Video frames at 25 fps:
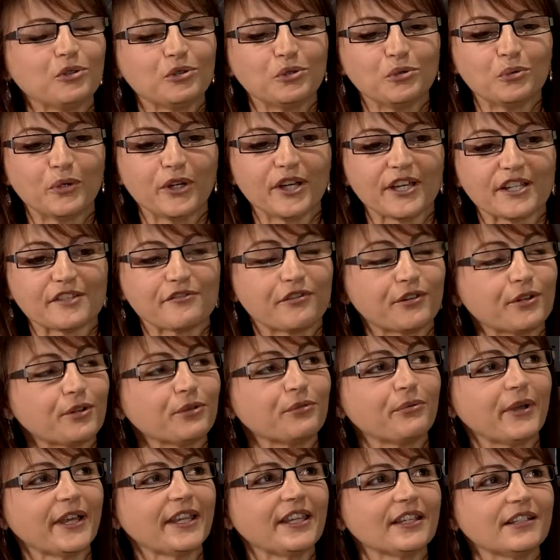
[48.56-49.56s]
it all works for
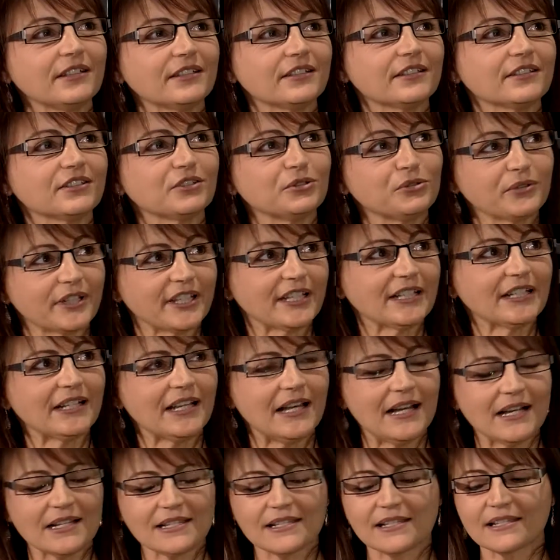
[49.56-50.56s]
a regular cooking
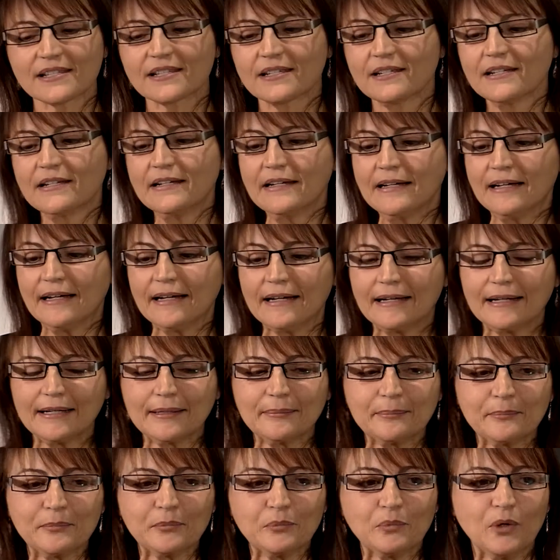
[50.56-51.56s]
class.
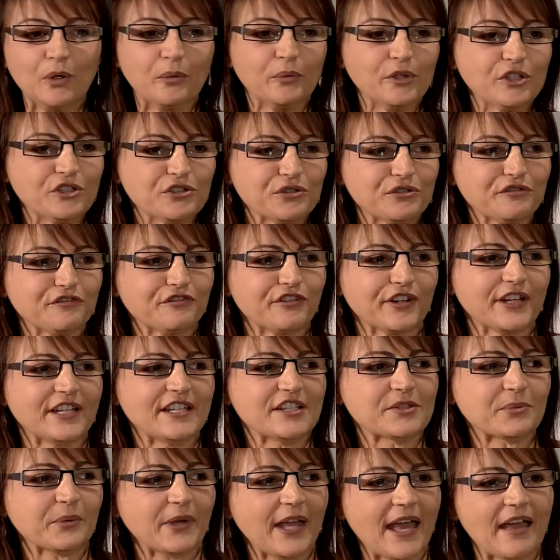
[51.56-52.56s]
What we do, Fred,
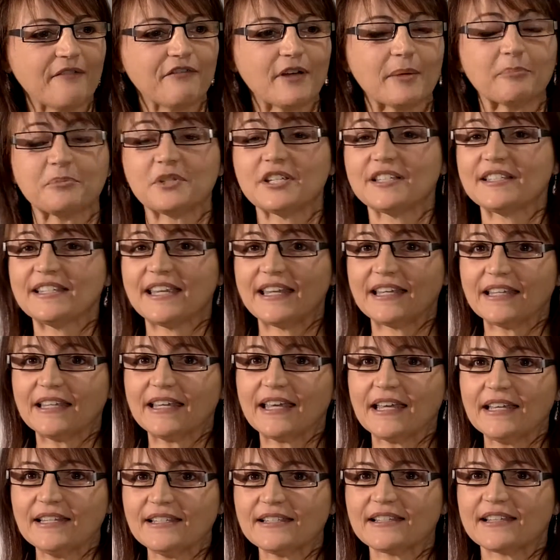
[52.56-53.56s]
is we have up to 10
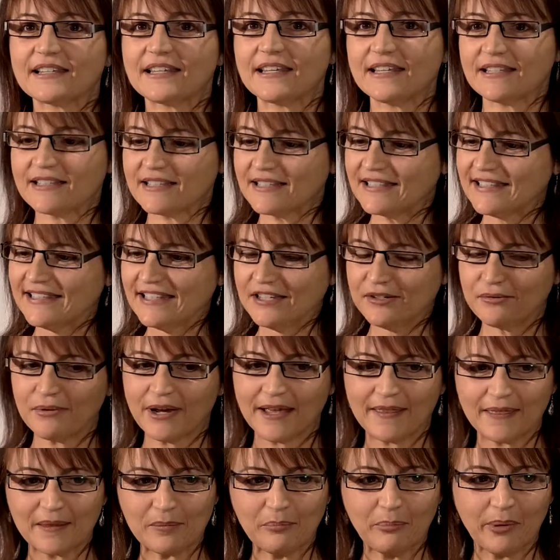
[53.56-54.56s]
guests that get to sit
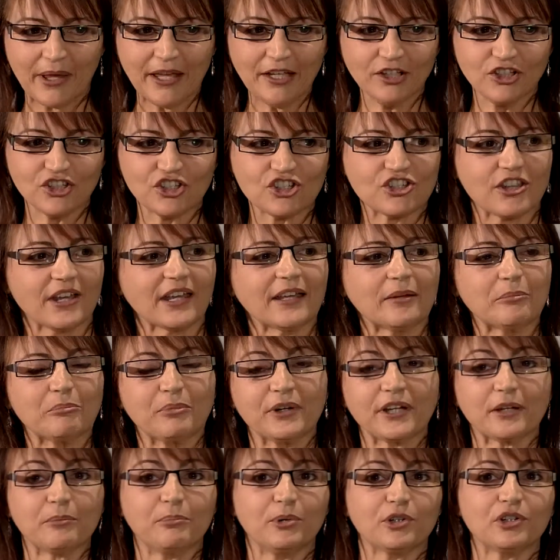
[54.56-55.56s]
around the bench. They can
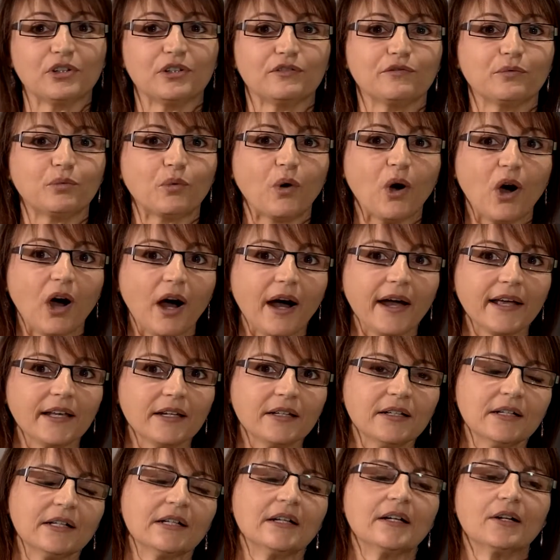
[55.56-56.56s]
bring a bottle of
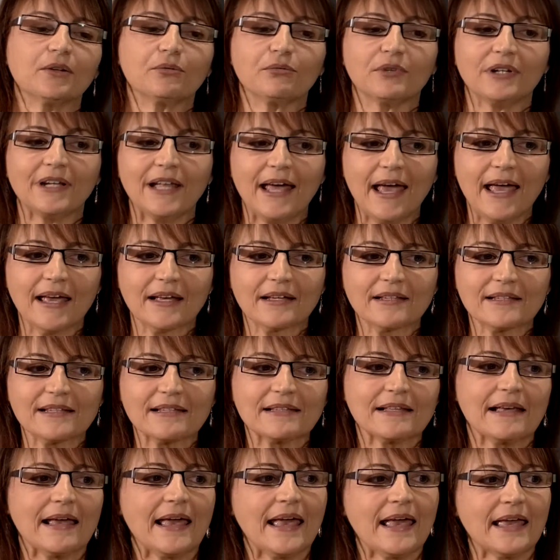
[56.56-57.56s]
wine,
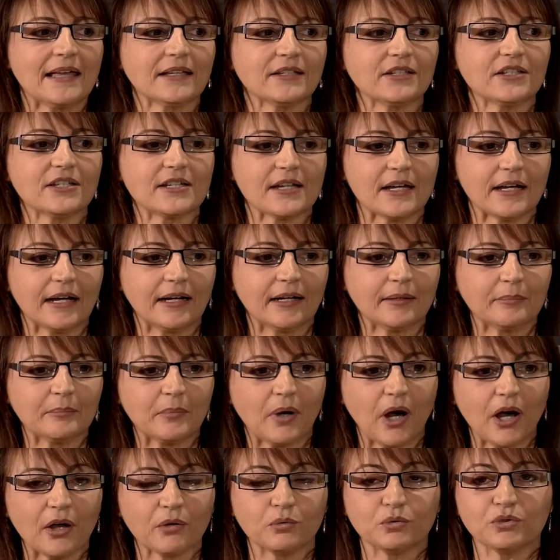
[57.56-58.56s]
relax, and
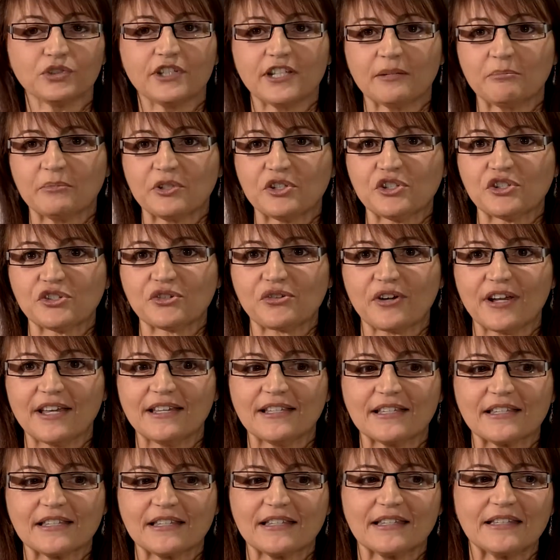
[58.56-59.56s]
I will
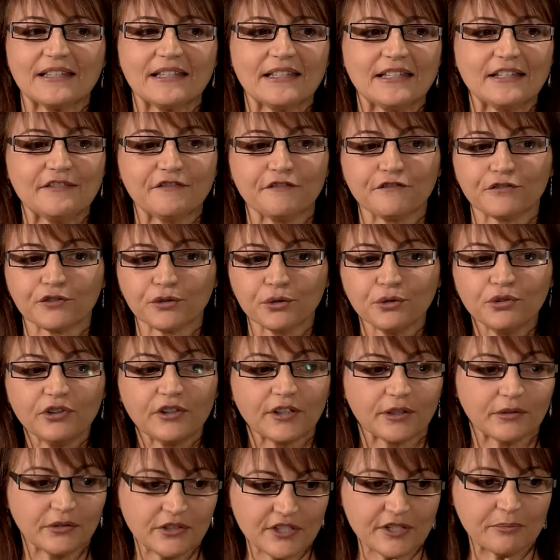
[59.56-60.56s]
demonstrate the
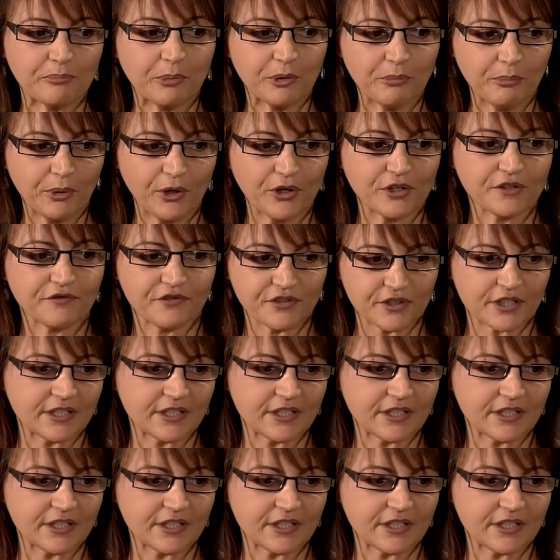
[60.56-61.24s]
food that's proposed for